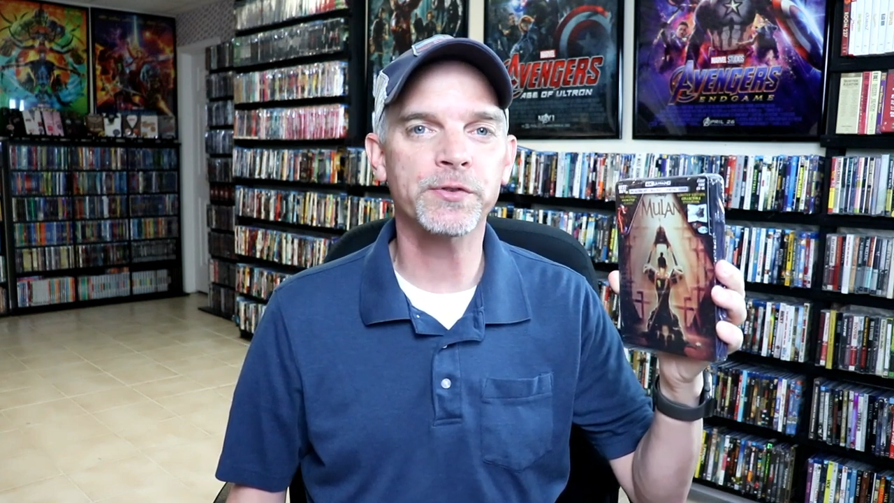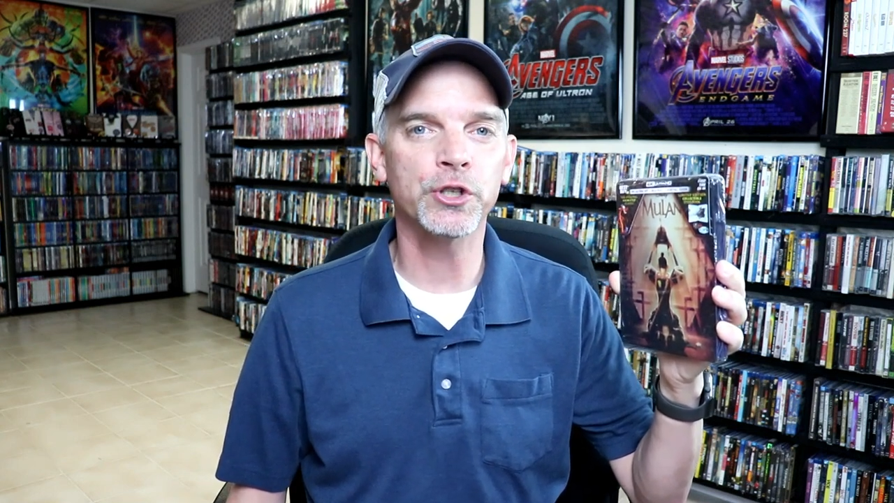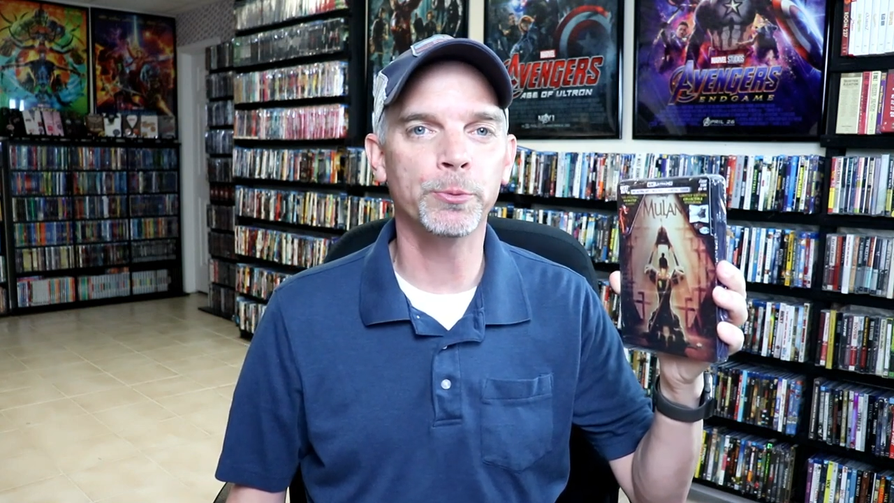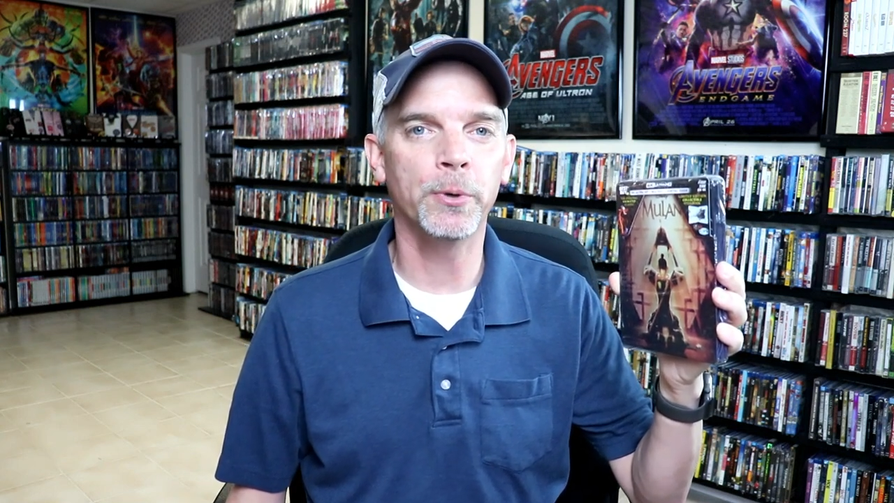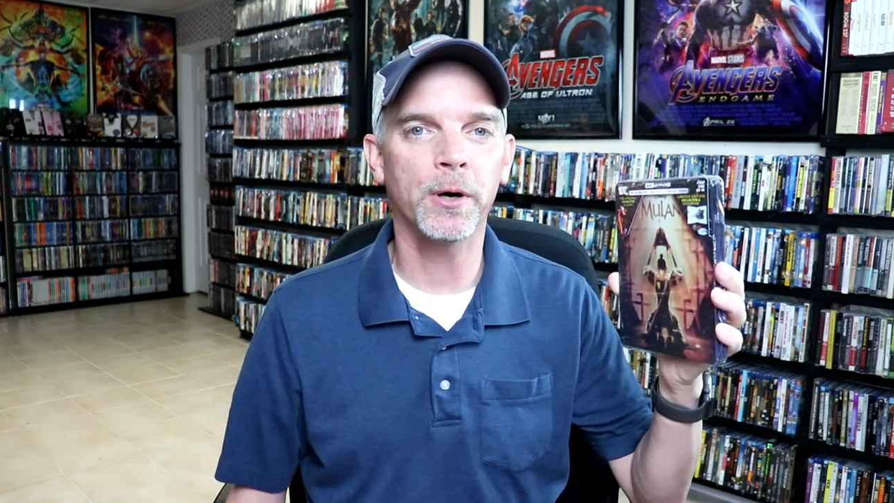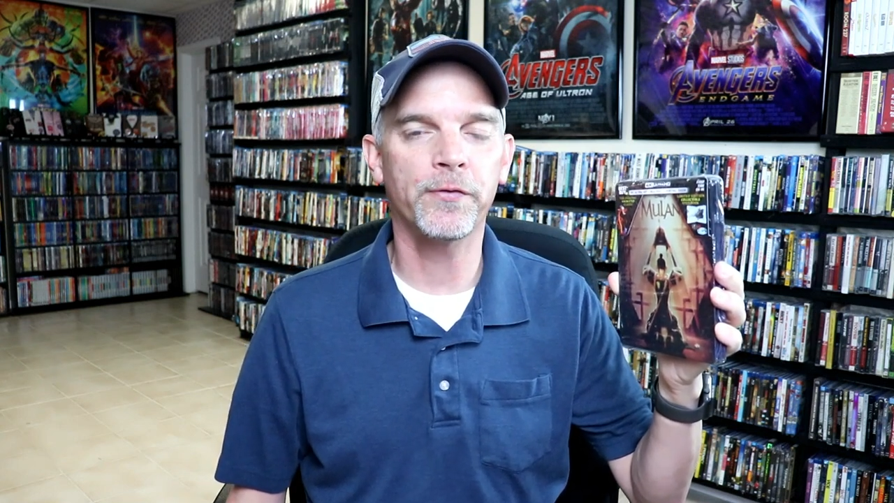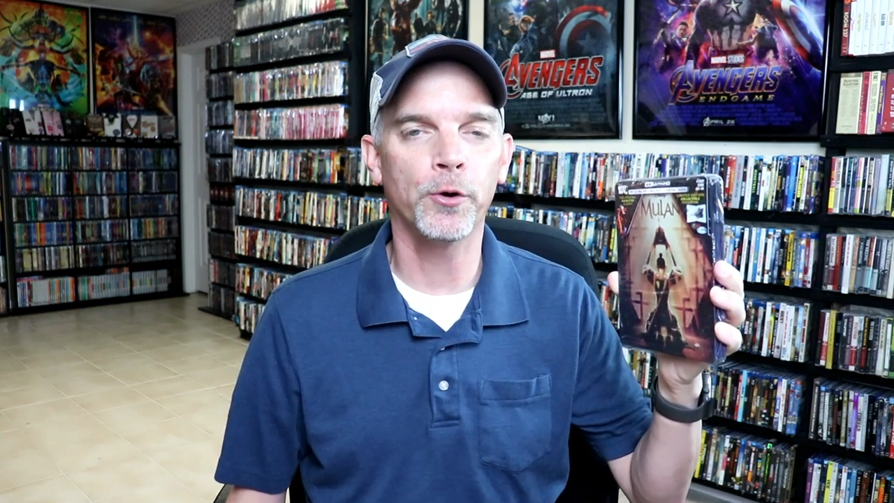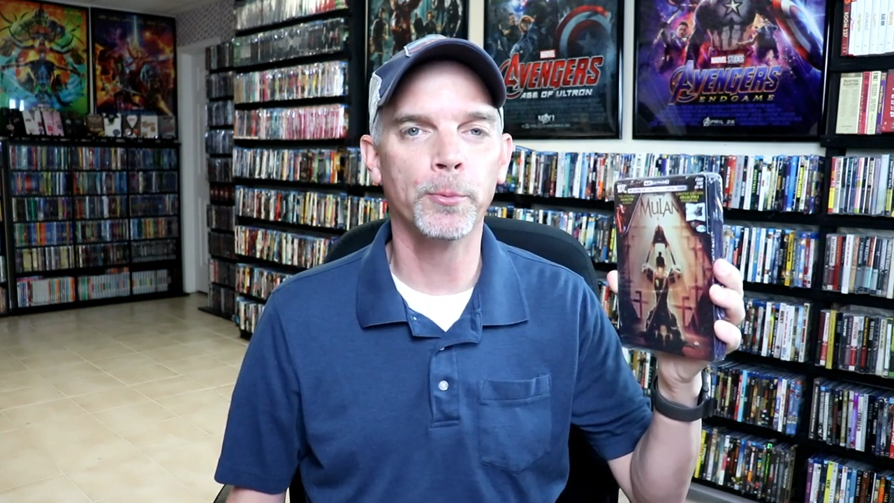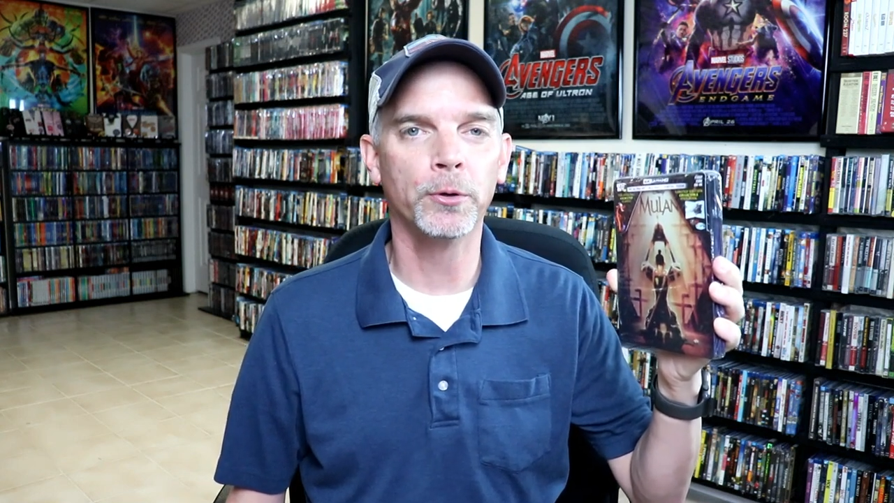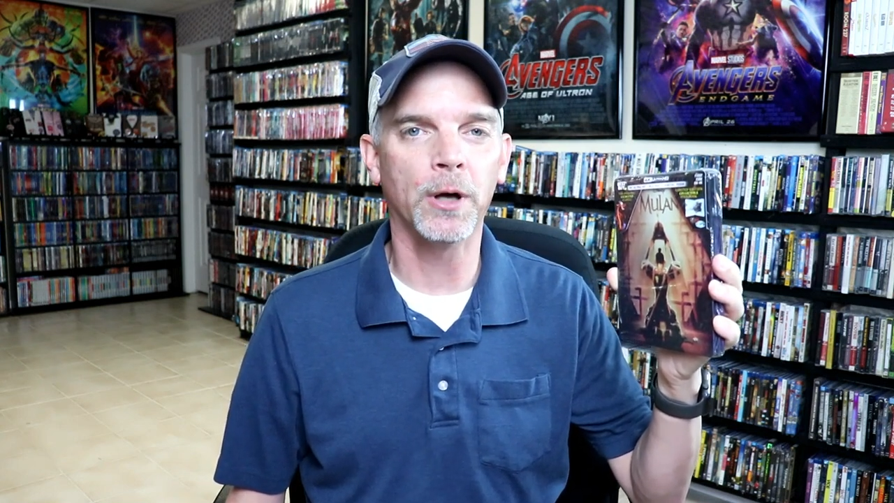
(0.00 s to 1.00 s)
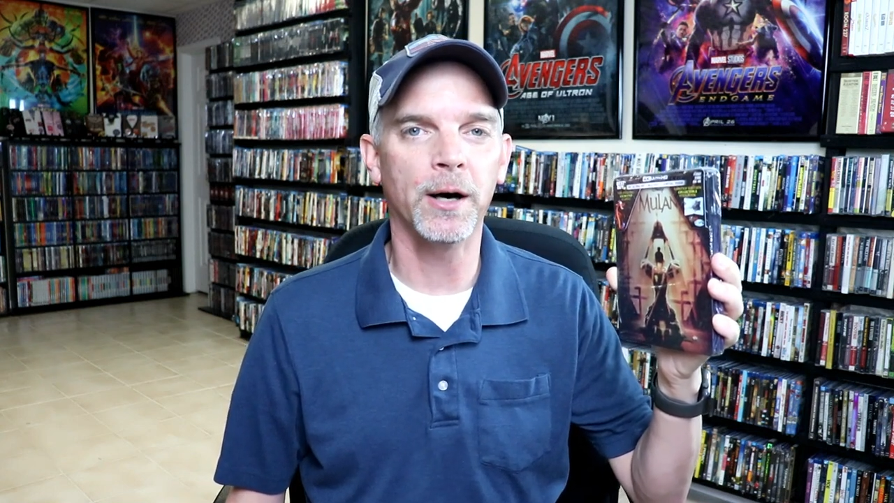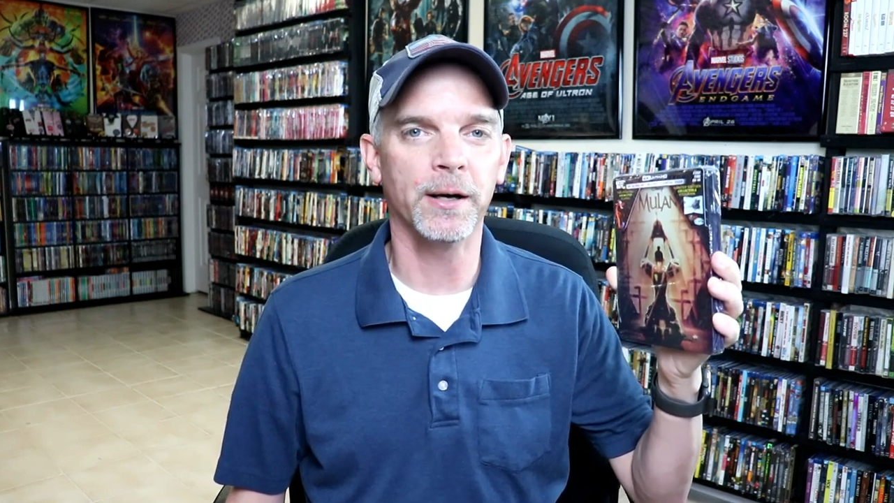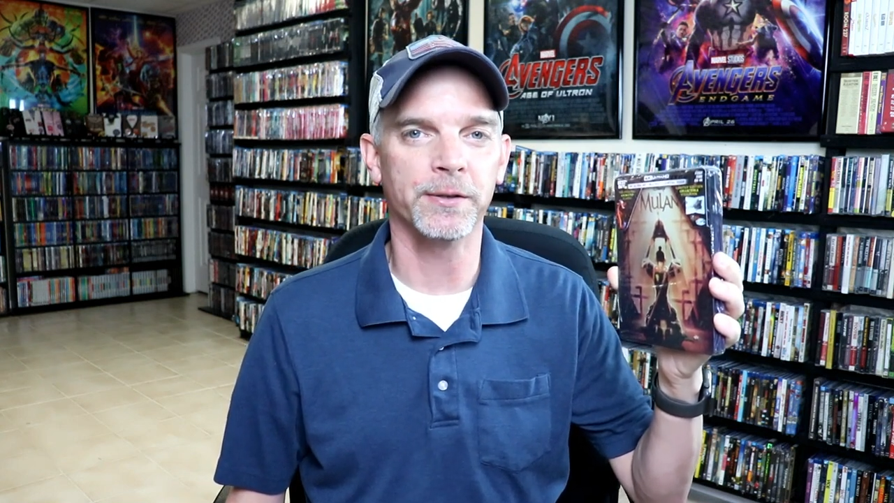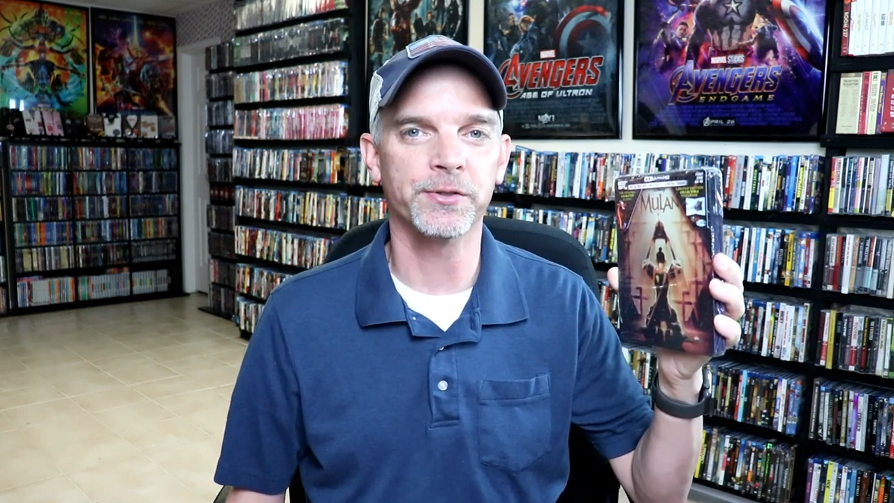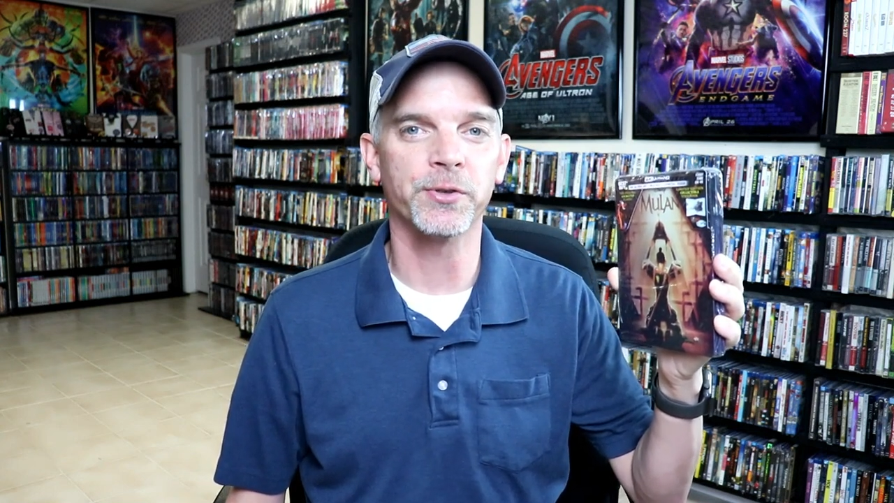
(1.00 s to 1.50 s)
steelbook for
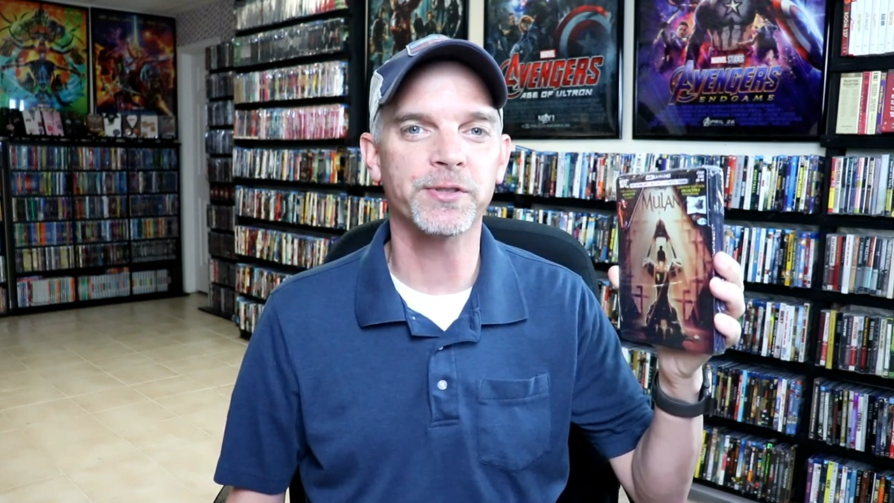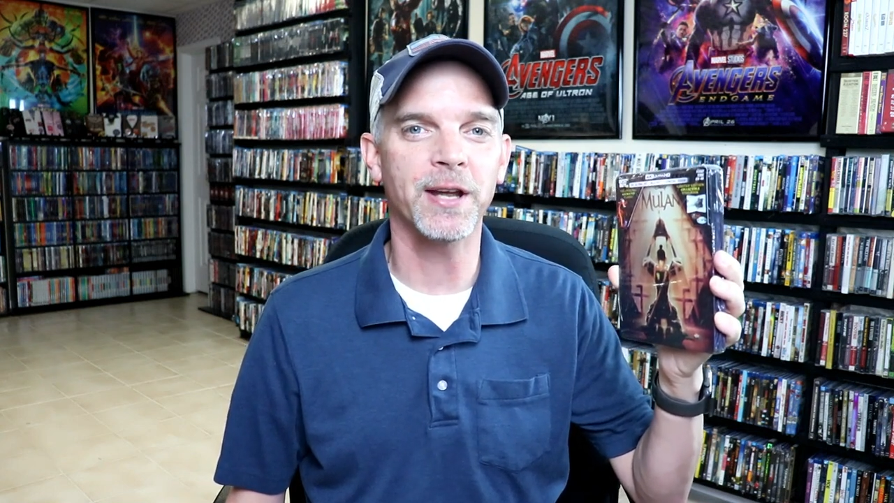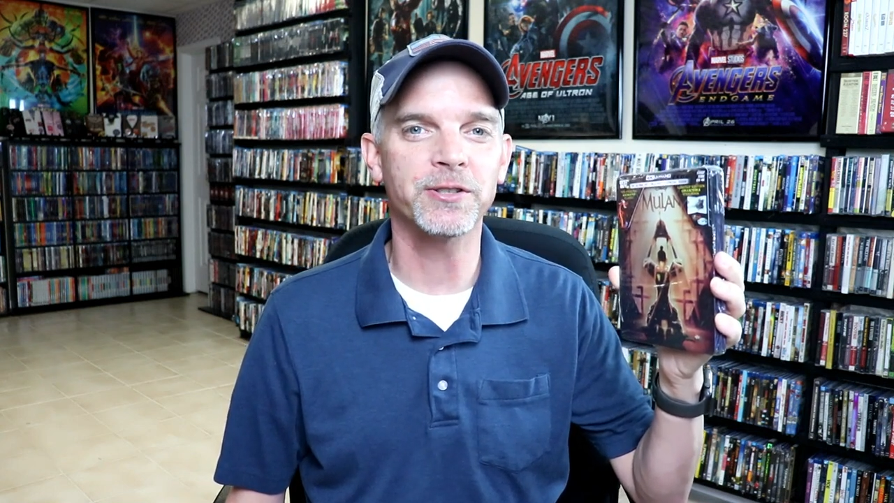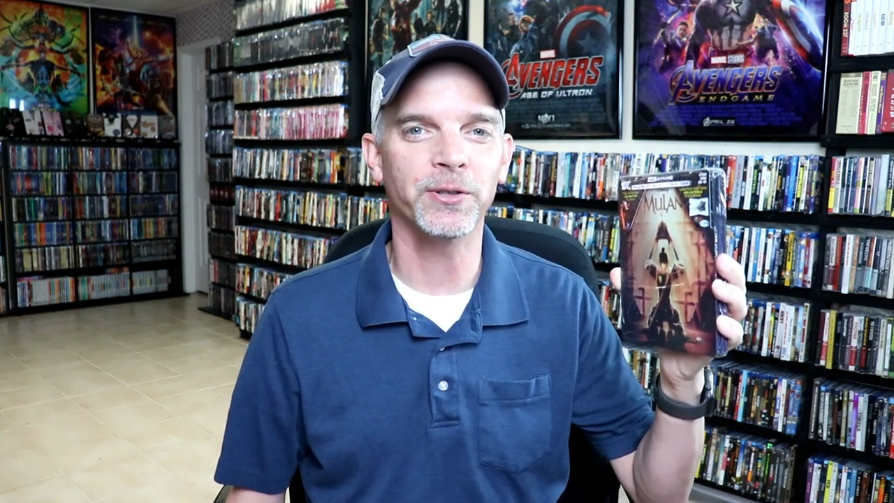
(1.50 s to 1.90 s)
Mulan, so stay